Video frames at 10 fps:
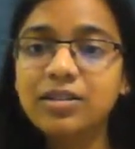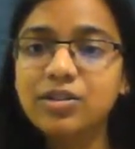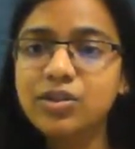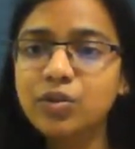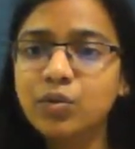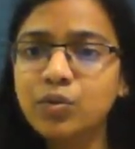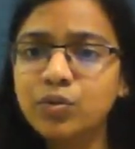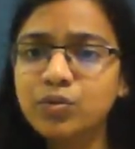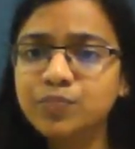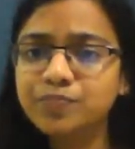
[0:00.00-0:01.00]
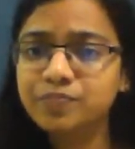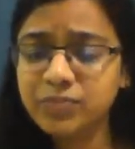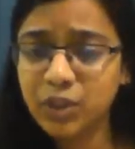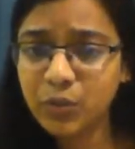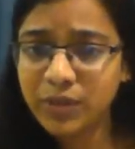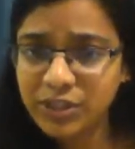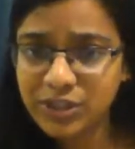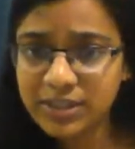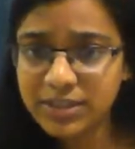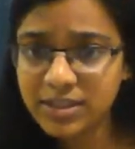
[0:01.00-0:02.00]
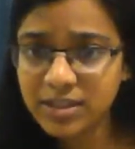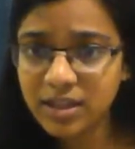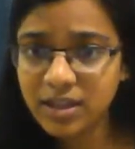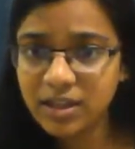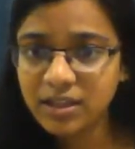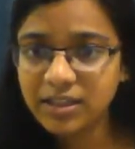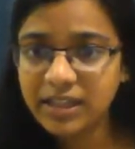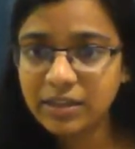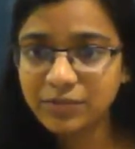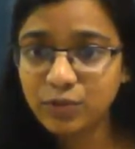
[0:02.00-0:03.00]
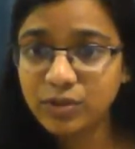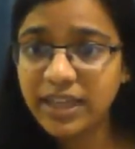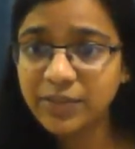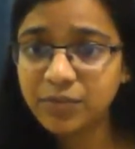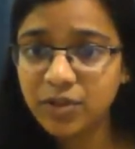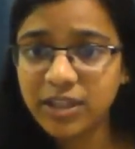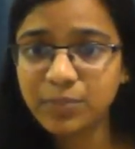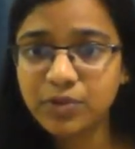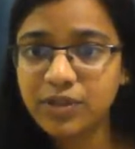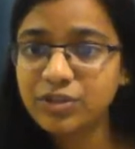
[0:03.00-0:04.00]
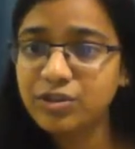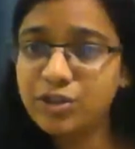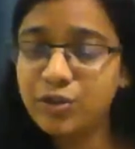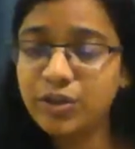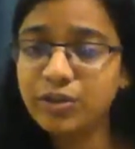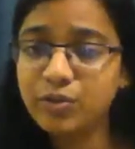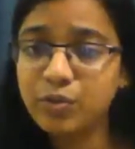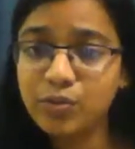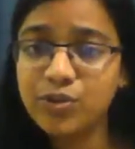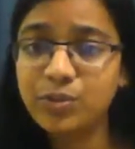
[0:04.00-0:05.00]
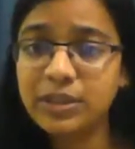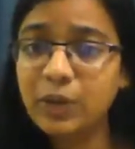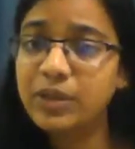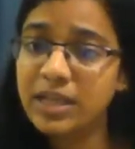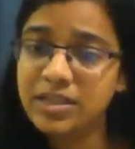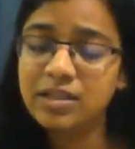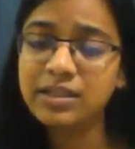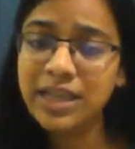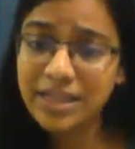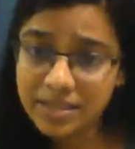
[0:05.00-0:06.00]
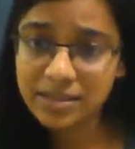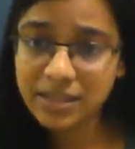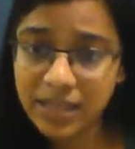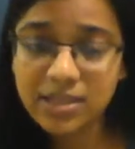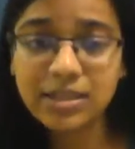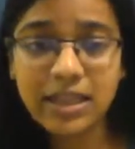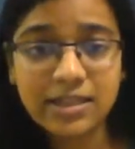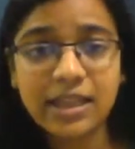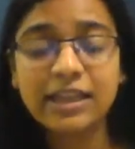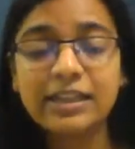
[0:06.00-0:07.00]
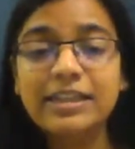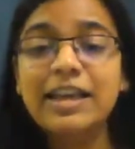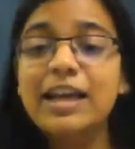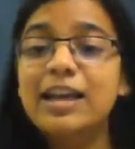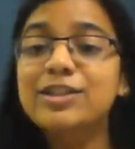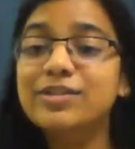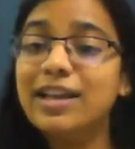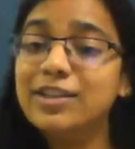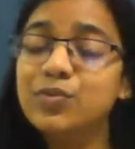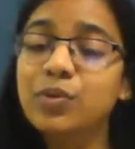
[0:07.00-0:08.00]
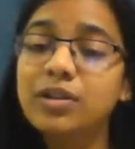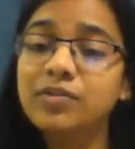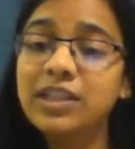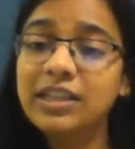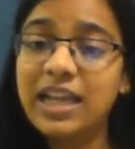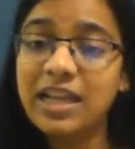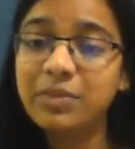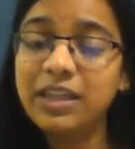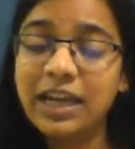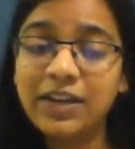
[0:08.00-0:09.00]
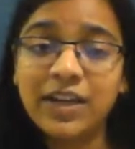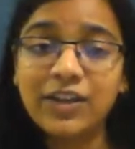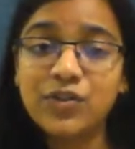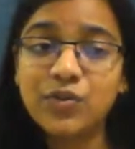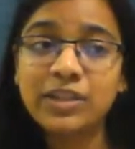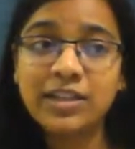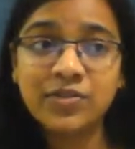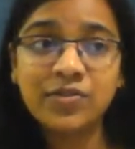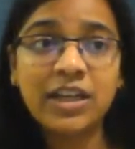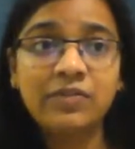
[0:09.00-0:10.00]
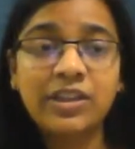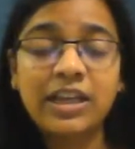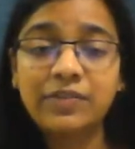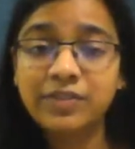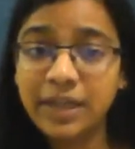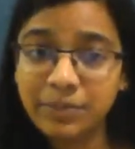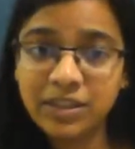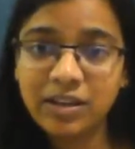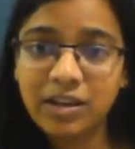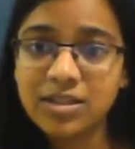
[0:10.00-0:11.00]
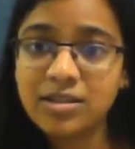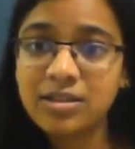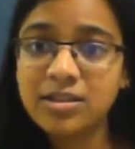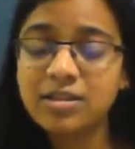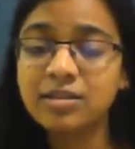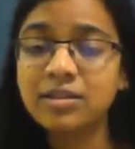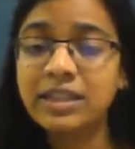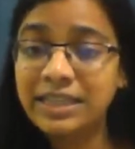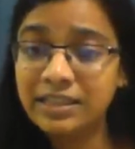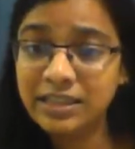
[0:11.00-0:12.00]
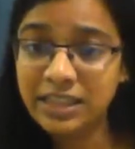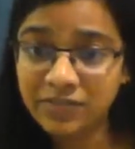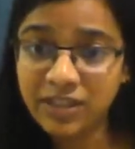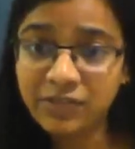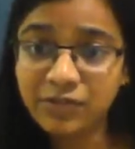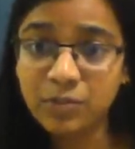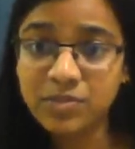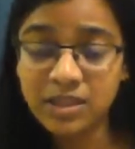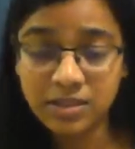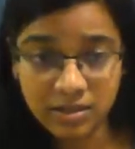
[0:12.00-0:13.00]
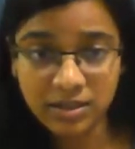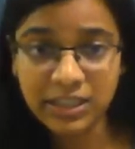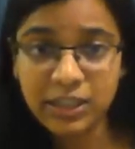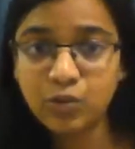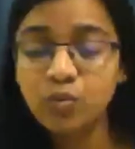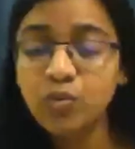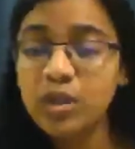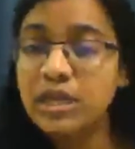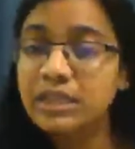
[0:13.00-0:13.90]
So questions: can a full-time working professional join the course without hassle? Yes, yes, exactly. So that's what we are aiming at, right? So that's why we have kept the classes late in the evening from 6:30 to